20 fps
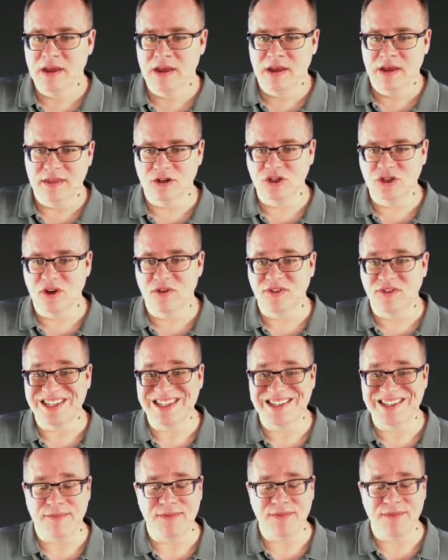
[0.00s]
There's over
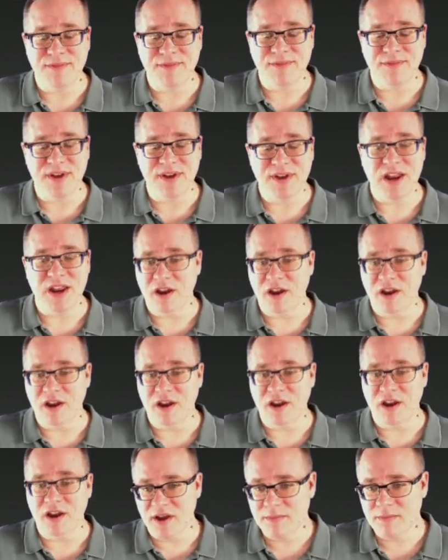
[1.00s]
700 of
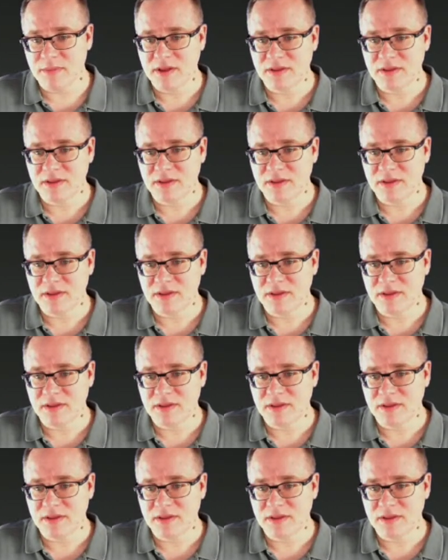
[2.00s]
them.